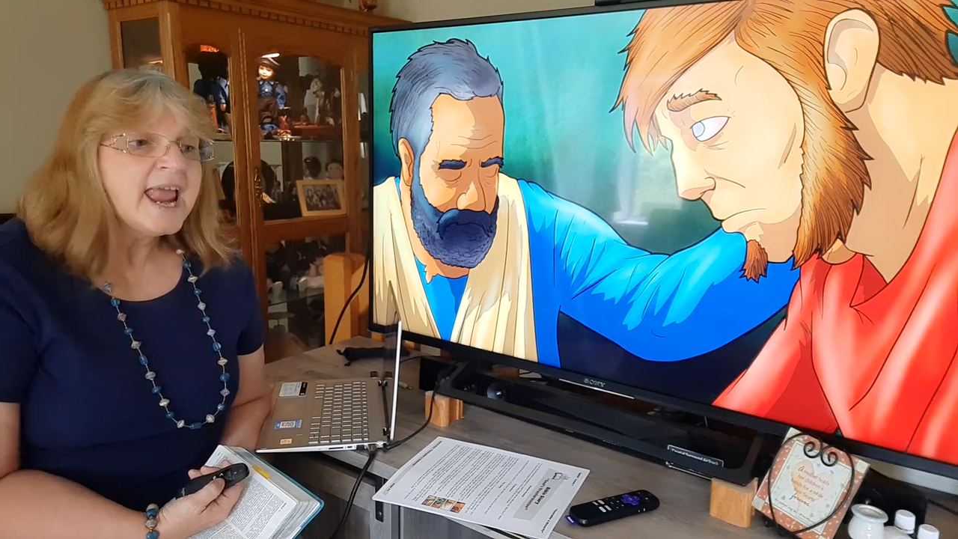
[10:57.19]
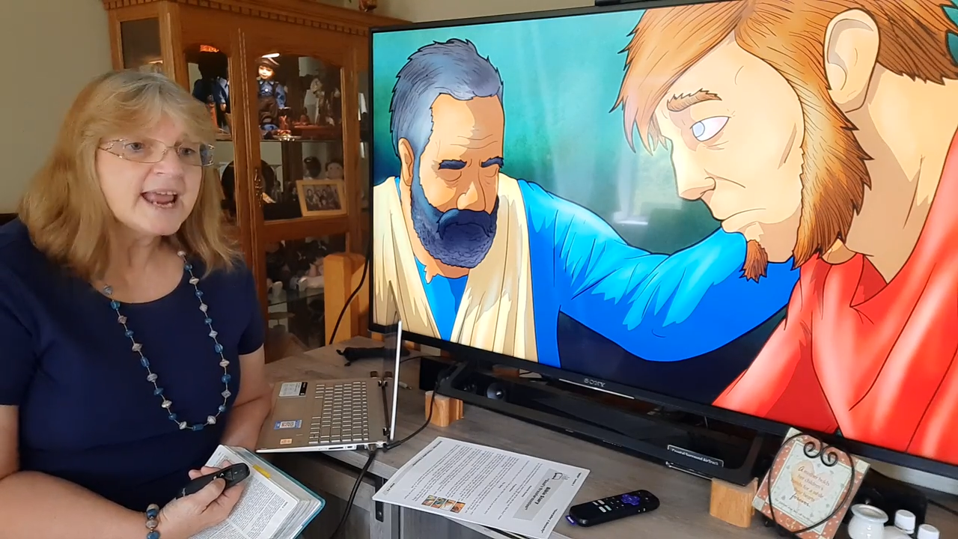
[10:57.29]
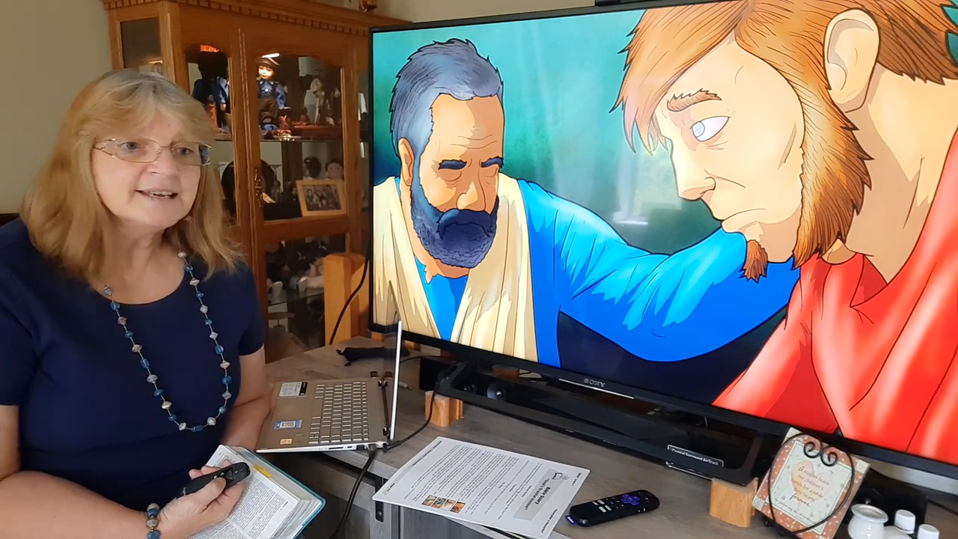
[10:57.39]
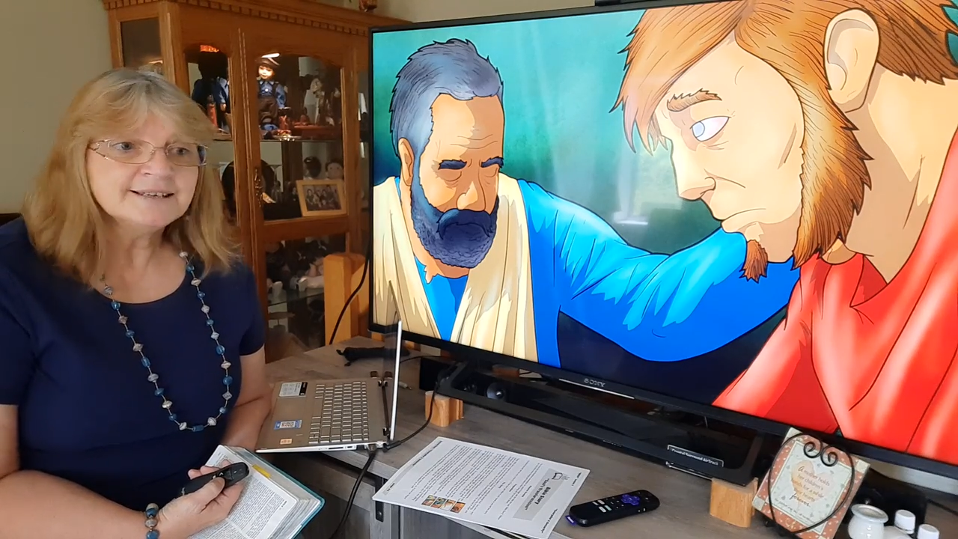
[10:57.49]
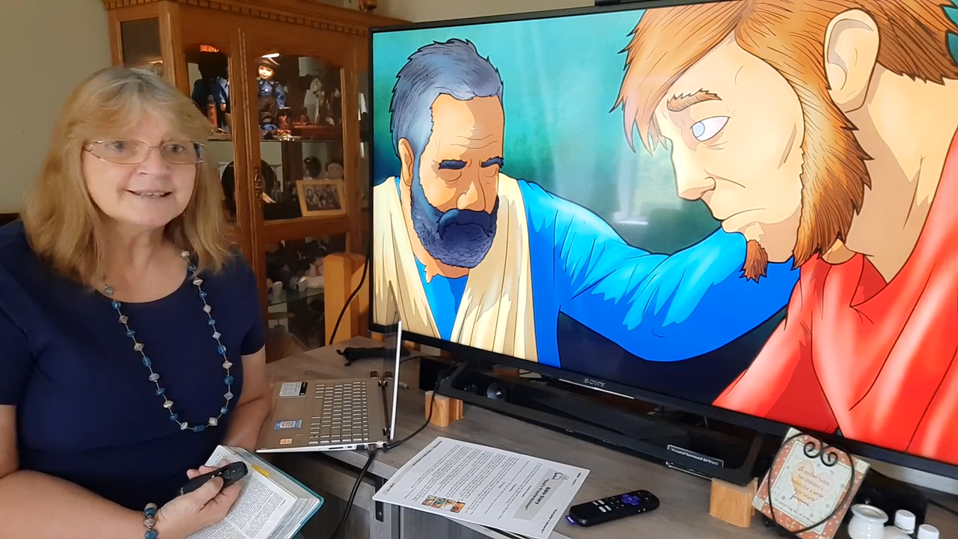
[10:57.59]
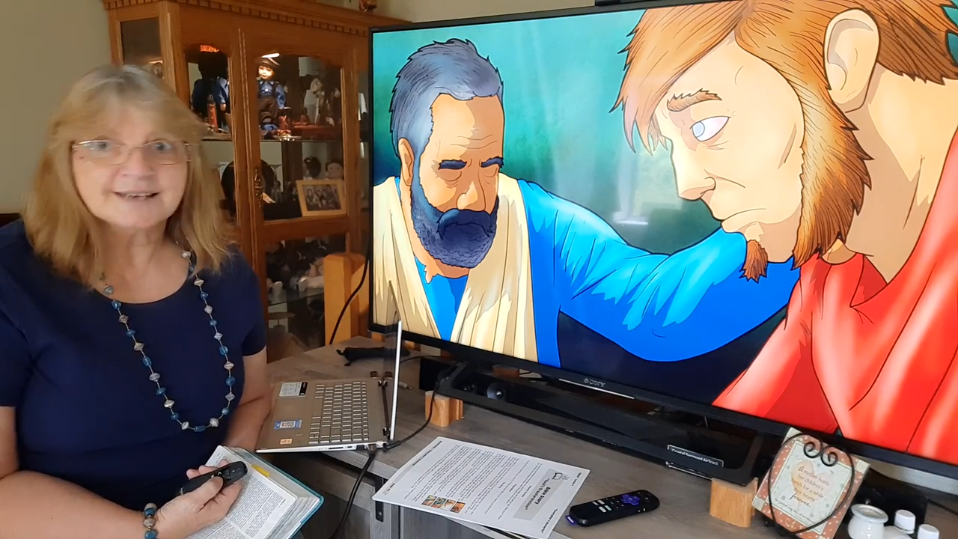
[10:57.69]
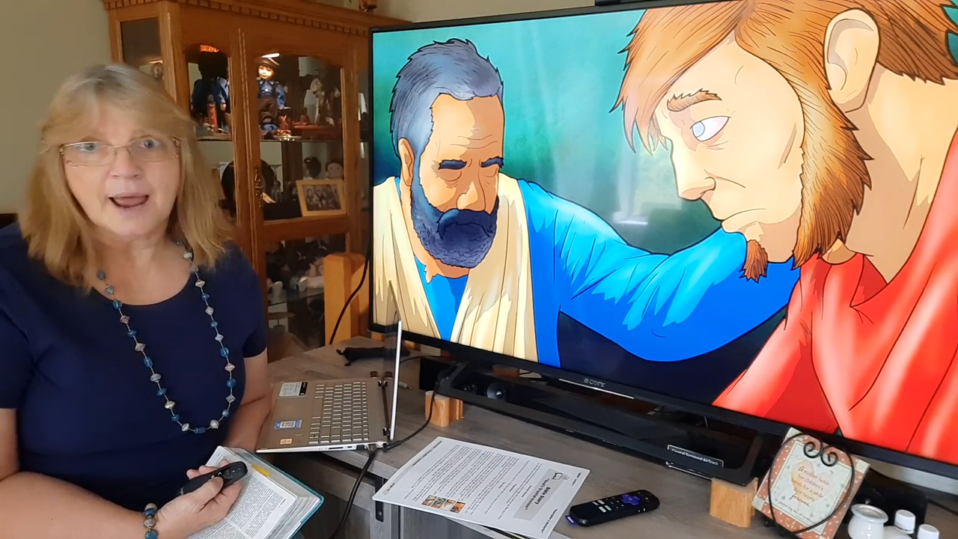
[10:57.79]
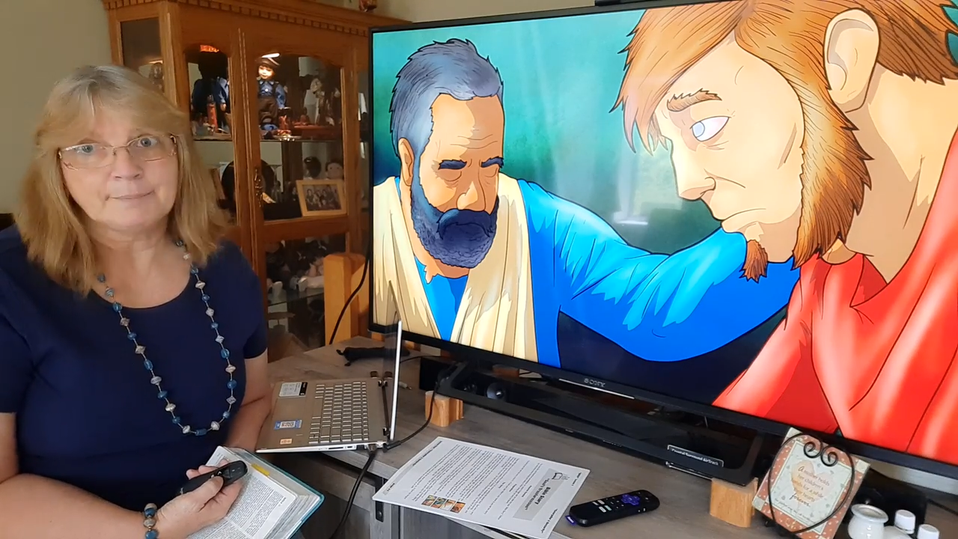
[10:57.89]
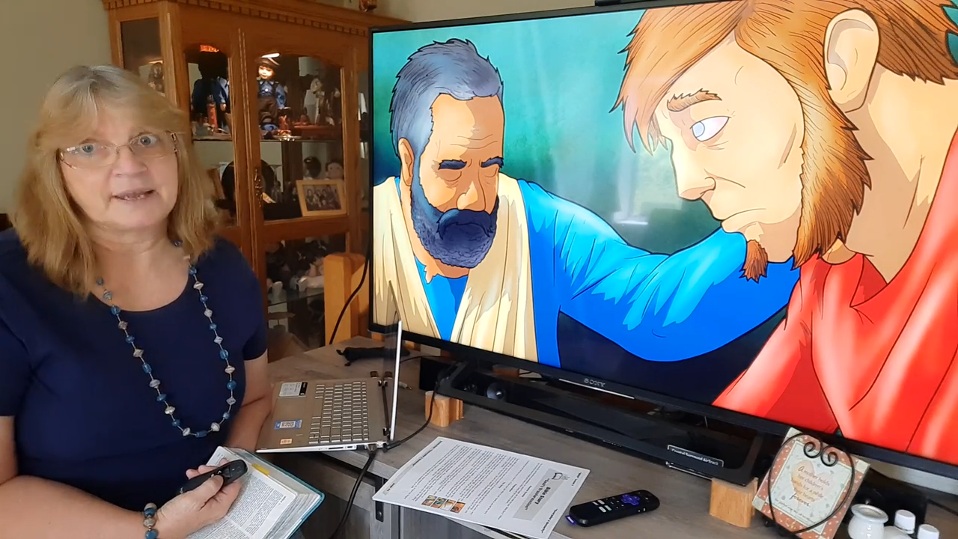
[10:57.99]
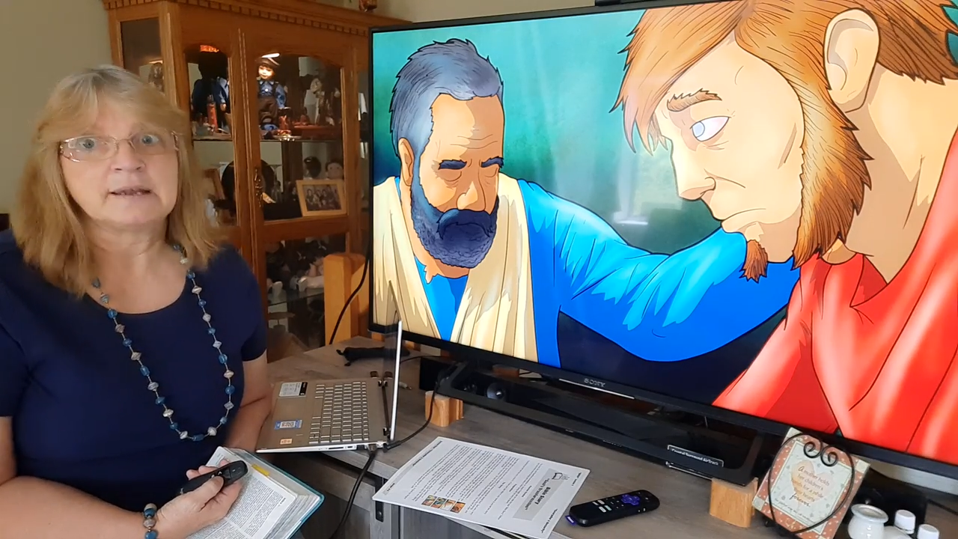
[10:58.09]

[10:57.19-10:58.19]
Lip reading: and he stopped